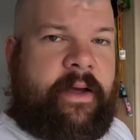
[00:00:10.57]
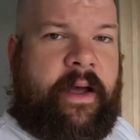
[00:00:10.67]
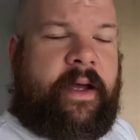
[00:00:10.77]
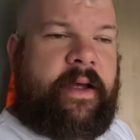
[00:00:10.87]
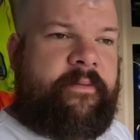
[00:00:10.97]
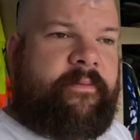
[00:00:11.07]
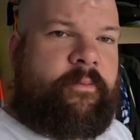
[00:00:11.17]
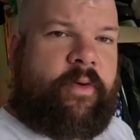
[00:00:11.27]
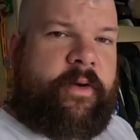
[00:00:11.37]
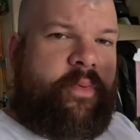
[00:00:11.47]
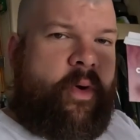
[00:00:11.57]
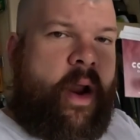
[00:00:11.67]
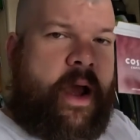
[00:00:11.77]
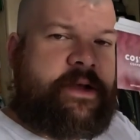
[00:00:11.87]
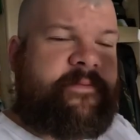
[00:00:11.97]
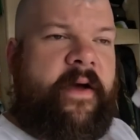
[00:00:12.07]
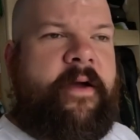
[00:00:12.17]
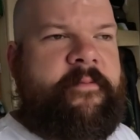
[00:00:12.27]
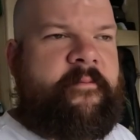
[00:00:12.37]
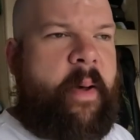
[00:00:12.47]
I won a prize.
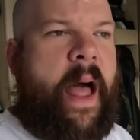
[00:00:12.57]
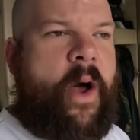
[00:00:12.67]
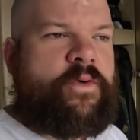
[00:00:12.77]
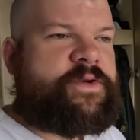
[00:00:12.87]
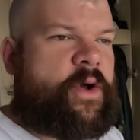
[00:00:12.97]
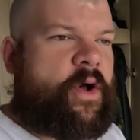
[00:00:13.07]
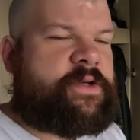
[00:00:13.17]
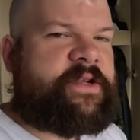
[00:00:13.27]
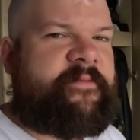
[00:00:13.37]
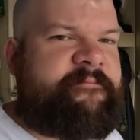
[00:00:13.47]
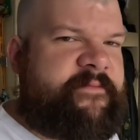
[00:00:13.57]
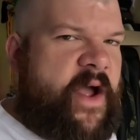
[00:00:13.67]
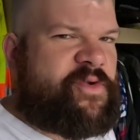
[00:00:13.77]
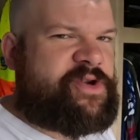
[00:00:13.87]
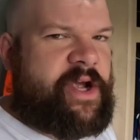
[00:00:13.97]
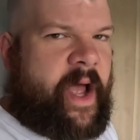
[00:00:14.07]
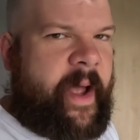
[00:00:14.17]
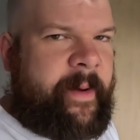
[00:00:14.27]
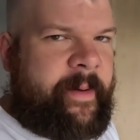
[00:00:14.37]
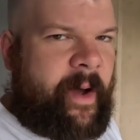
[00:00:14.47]
£5 Costa voucher.
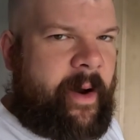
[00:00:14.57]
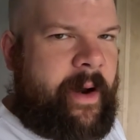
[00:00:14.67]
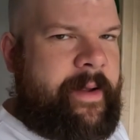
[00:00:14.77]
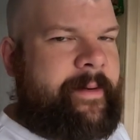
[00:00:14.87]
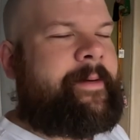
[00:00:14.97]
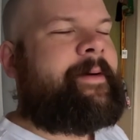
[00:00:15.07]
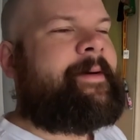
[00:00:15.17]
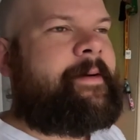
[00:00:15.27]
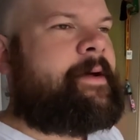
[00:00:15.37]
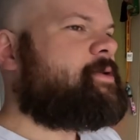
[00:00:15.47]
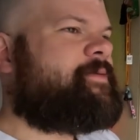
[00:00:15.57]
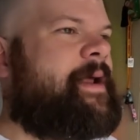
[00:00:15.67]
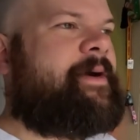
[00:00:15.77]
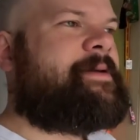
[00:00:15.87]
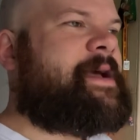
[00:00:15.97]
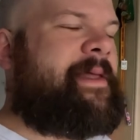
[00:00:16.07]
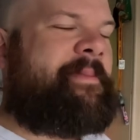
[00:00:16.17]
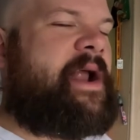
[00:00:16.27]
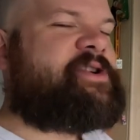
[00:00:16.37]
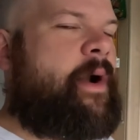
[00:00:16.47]
Alright? That's really going to take the
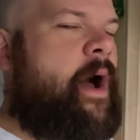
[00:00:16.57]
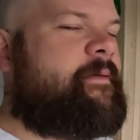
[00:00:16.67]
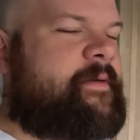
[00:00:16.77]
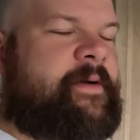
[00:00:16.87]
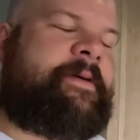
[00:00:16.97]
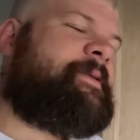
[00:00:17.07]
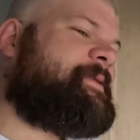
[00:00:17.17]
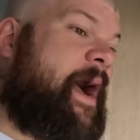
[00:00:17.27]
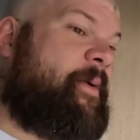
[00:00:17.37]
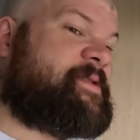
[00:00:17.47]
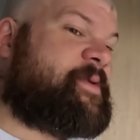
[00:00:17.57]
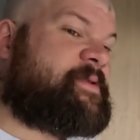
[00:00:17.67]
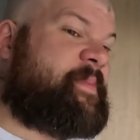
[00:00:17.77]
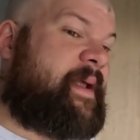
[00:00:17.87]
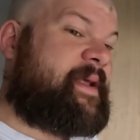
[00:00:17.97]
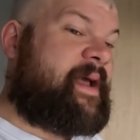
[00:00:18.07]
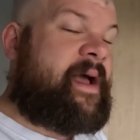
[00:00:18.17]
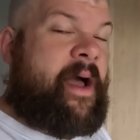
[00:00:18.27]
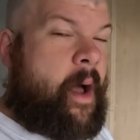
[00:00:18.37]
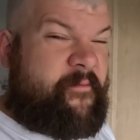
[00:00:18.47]
pressure off. Can't wait to go and spend it.
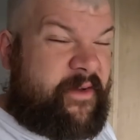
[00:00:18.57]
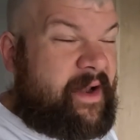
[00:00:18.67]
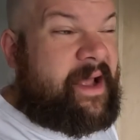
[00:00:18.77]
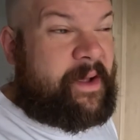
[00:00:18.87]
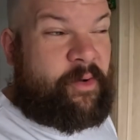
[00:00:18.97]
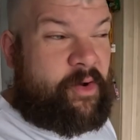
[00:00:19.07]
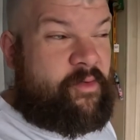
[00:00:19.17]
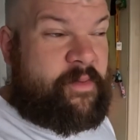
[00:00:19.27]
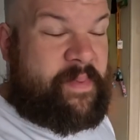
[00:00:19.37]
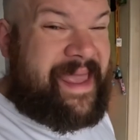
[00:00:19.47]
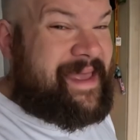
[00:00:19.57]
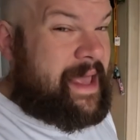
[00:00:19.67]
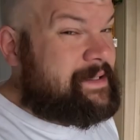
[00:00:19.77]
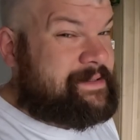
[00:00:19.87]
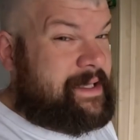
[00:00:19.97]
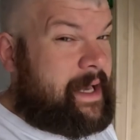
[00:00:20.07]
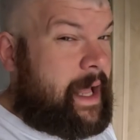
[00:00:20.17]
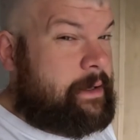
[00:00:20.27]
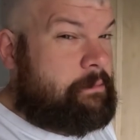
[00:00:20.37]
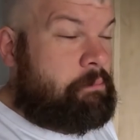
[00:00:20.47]
I feel like I'm going to repeat yesterday.